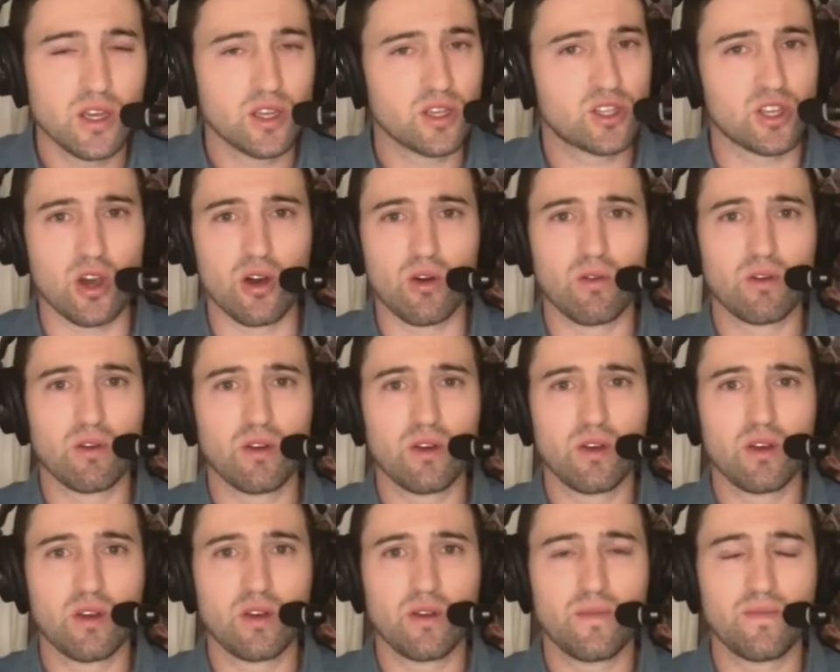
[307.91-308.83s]
So
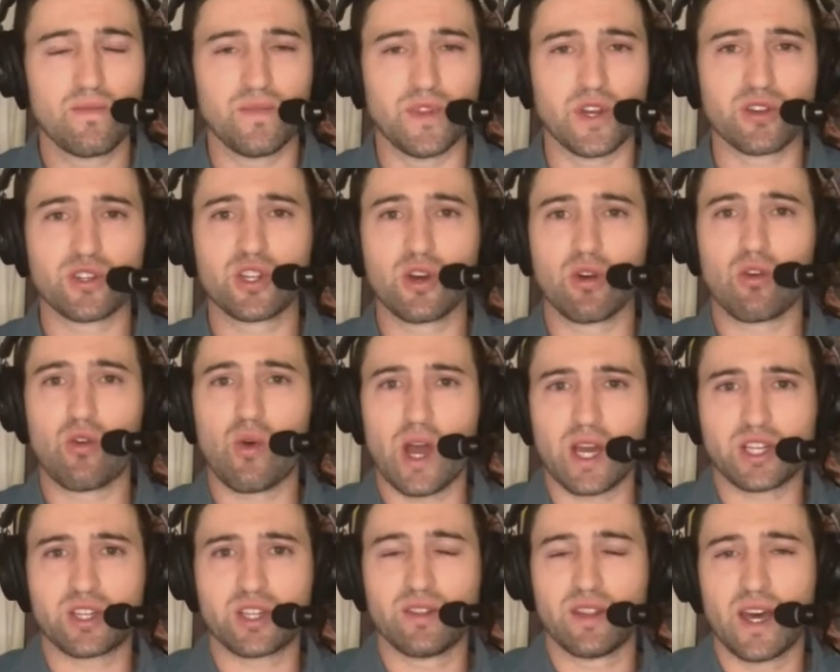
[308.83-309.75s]
there's no
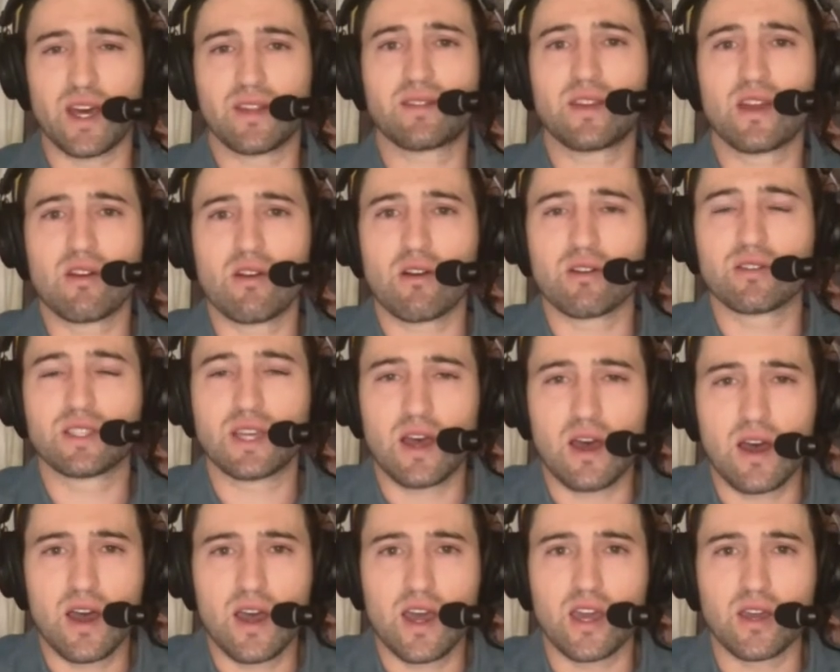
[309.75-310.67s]
question that there are
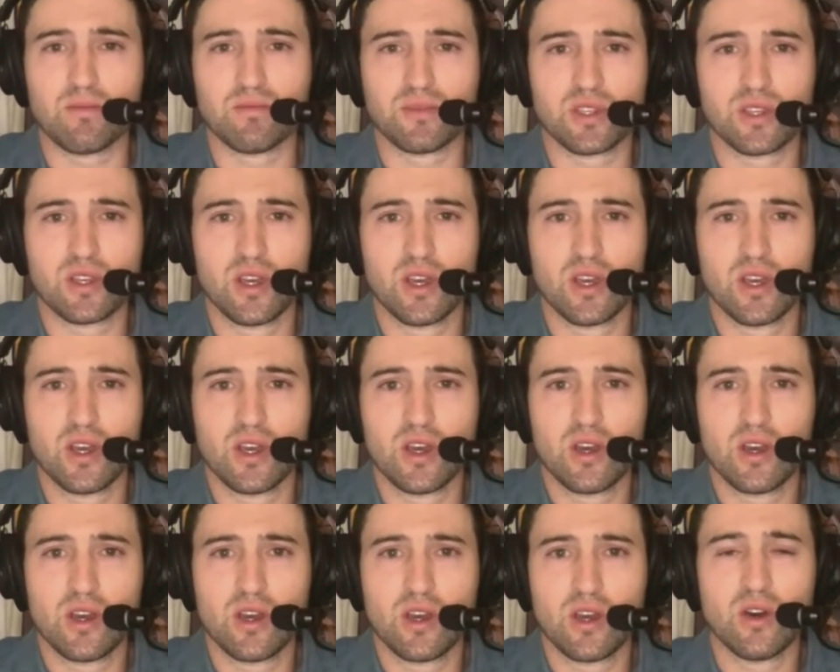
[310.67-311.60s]
times
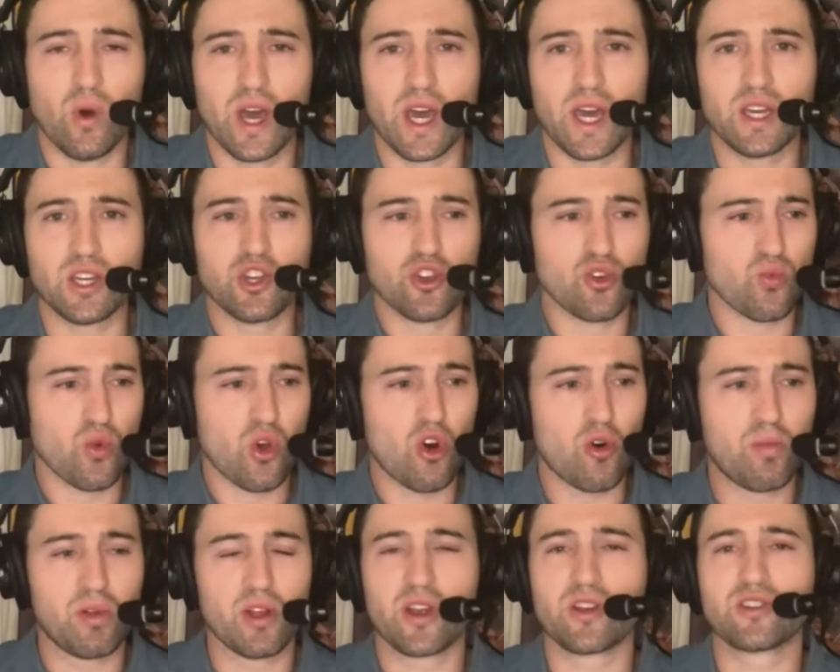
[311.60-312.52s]
when your
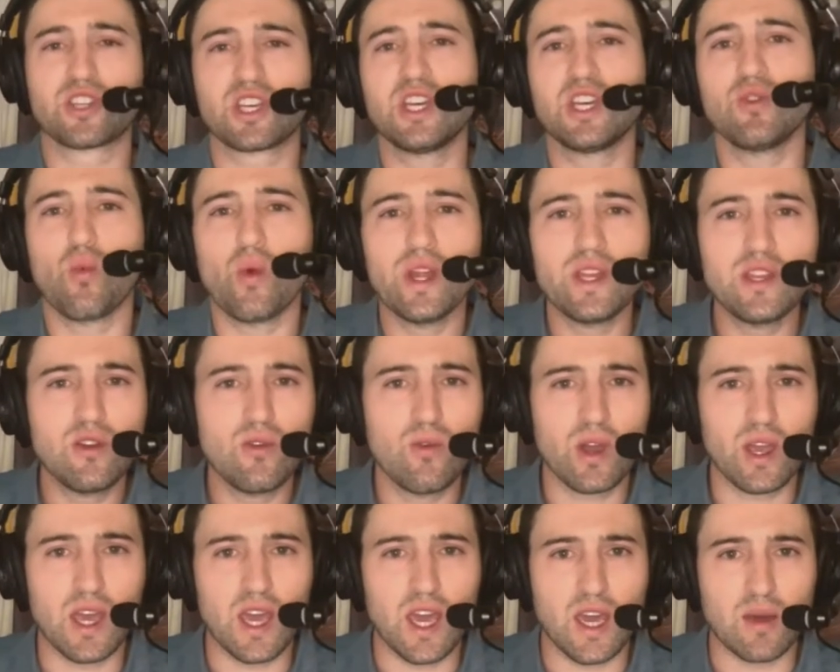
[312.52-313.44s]
role players can win
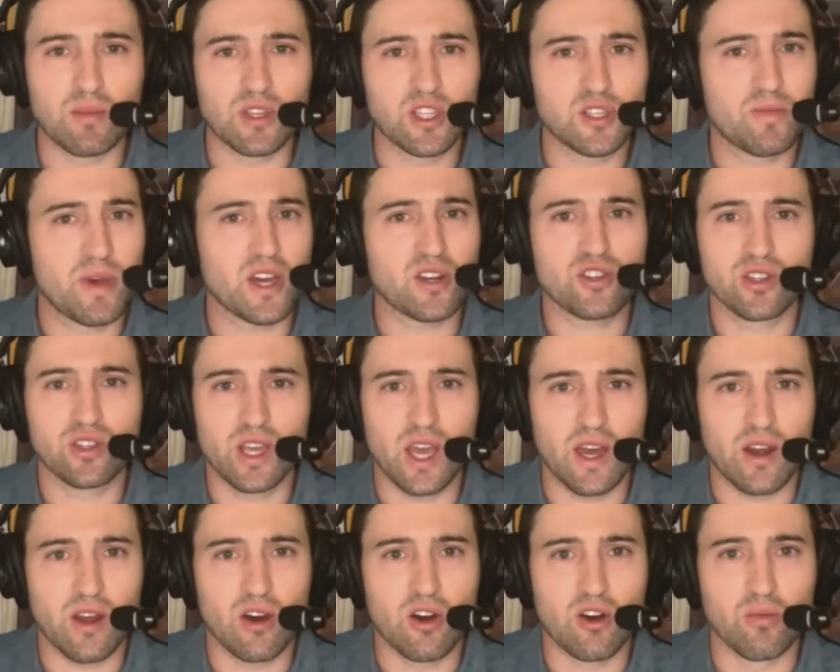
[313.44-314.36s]
you a game,
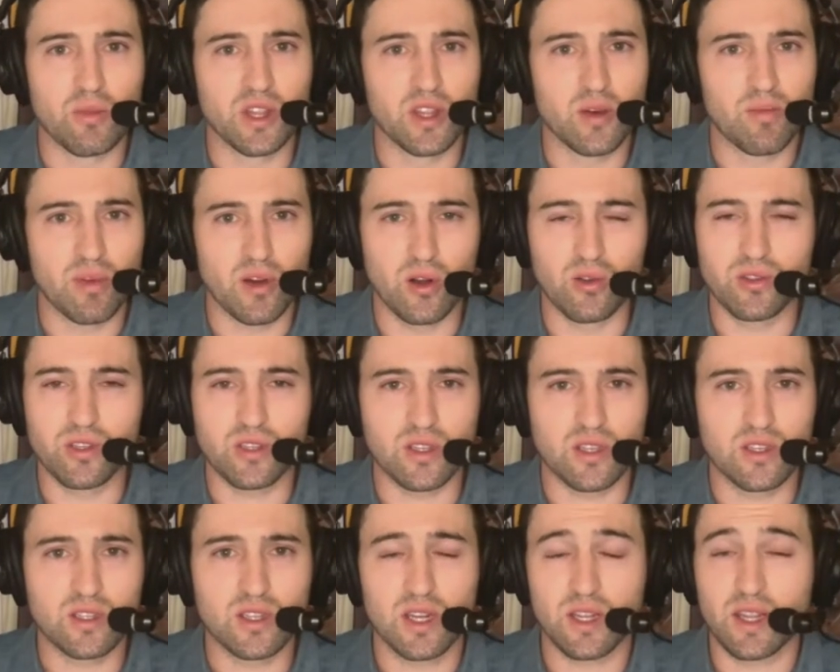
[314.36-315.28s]
especially at home in the
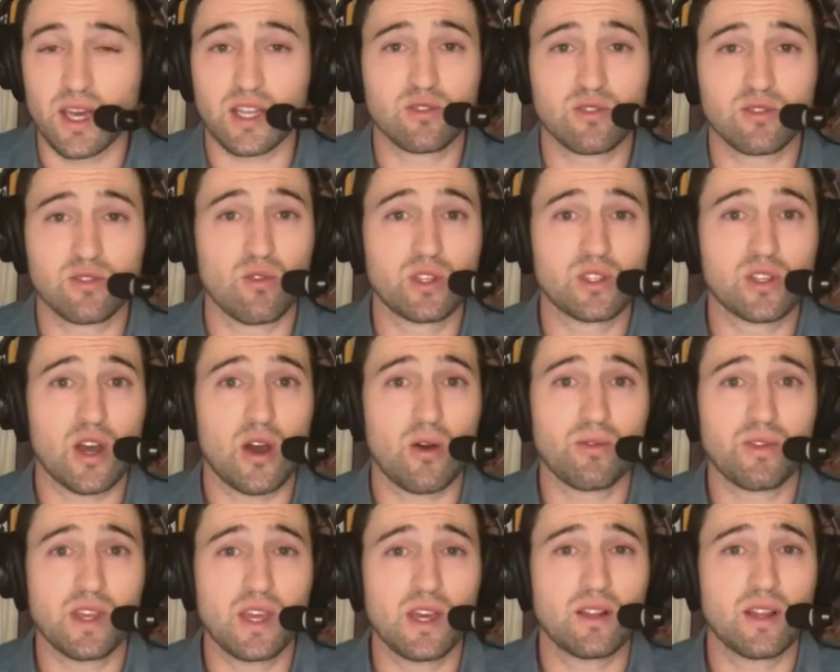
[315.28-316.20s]
postseason. And that's what we
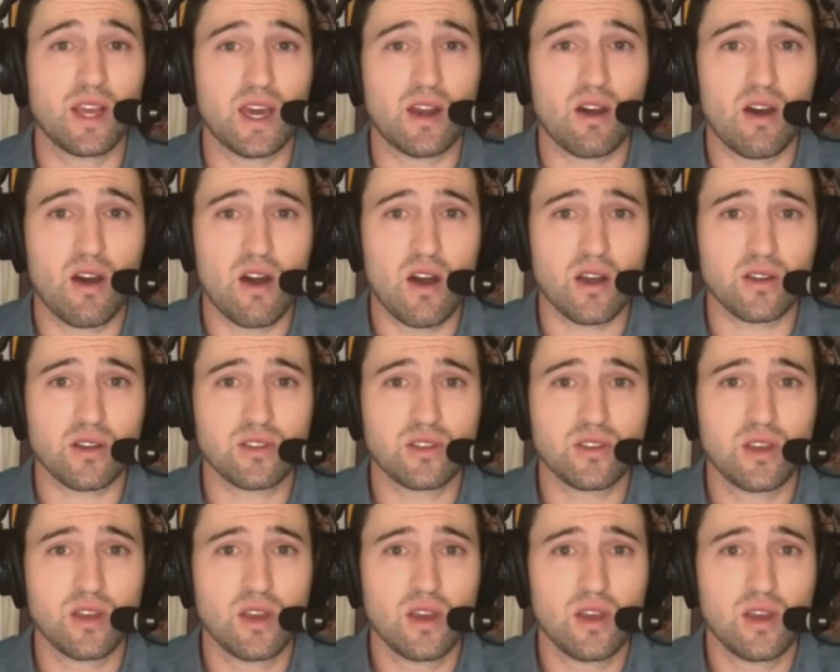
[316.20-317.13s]
saw with the Atlanta Hawks.